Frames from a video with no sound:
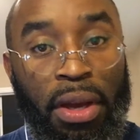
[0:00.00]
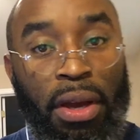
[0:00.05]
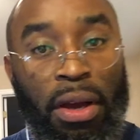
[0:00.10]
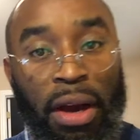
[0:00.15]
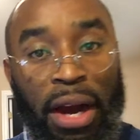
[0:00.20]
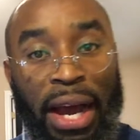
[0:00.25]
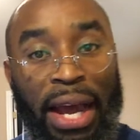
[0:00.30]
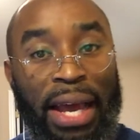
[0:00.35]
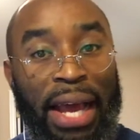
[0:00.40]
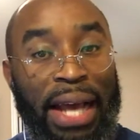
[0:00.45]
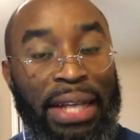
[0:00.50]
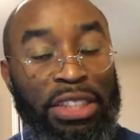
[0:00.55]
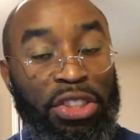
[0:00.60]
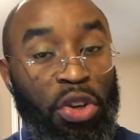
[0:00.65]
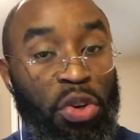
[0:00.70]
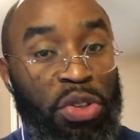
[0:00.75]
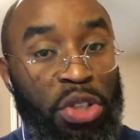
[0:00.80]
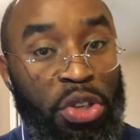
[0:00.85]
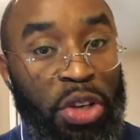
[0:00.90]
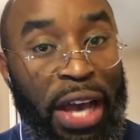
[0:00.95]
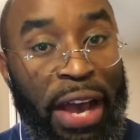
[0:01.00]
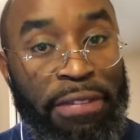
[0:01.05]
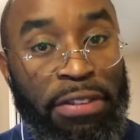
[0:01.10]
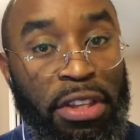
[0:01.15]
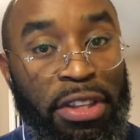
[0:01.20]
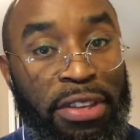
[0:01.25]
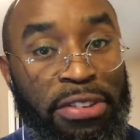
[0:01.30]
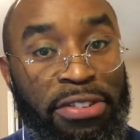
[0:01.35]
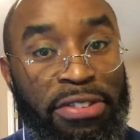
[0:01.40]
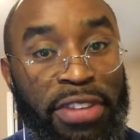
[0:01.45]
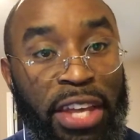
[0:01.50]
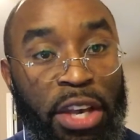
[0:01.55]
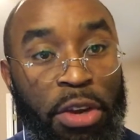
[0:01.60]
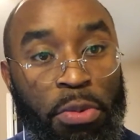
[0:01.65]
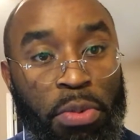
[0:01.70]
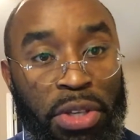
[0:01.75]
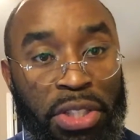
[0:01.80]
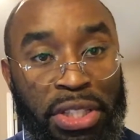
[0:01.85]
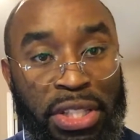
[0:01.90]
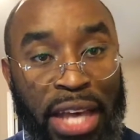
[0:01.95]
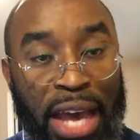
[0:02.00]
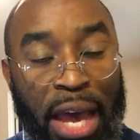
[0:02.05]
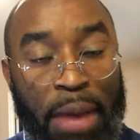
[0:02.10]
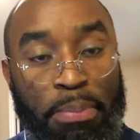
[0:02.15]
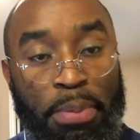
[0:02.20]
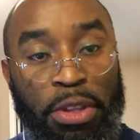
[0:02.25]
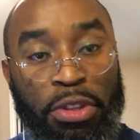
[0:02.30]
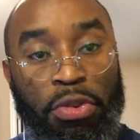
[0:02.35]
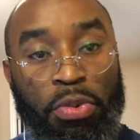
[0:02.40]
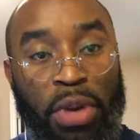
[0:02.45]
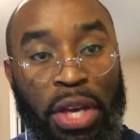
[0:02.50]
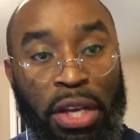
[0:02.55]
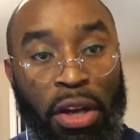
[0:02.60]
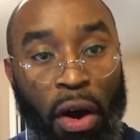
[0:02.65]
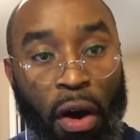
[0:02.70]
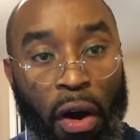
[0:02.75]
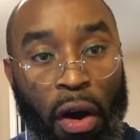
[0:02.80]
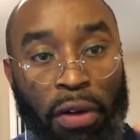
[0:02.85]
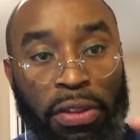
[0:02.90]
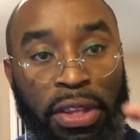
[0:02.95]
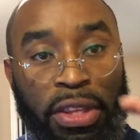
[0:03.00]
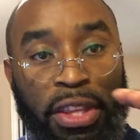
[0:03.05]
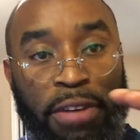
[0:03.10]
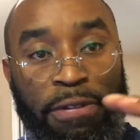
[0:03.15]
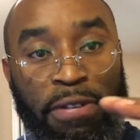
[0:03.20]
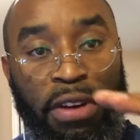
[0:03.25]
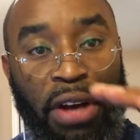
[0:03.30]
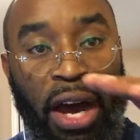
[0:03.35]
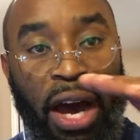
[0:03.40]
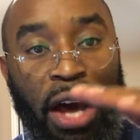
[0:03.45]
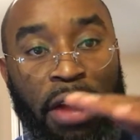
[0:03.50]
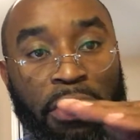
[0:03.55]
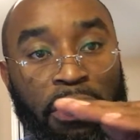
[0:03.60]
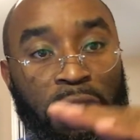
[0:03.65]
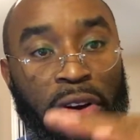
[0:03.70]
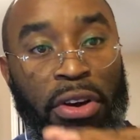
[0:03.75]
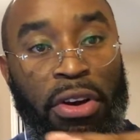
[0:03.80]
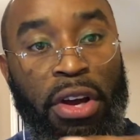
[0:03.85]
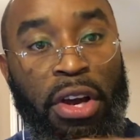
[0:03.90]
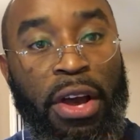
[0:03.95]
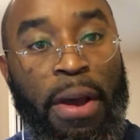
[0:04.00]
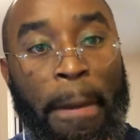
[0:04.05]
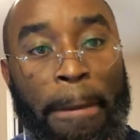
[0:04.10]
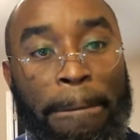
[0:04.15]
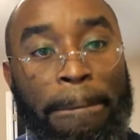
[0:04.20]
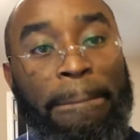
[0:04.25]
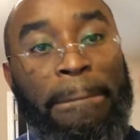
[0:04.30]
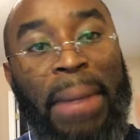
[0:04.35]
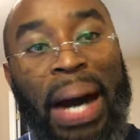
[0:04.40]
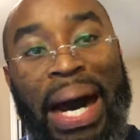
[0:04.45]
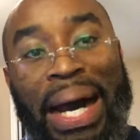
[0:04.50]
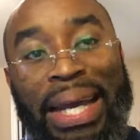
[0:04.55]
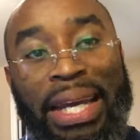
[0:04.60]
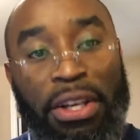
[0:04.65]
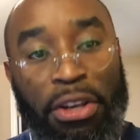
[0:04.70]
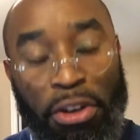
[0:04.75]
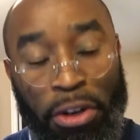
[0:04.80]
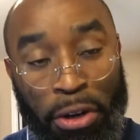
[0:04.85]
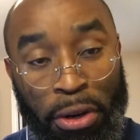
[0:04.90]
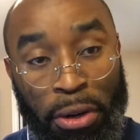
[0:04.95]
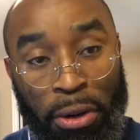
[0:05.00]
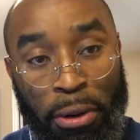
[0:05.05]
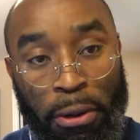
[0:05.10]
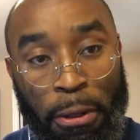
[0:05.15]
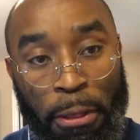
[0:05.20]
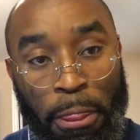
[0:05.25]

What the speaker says: Right? And so you have to distinguish that between all the different other minor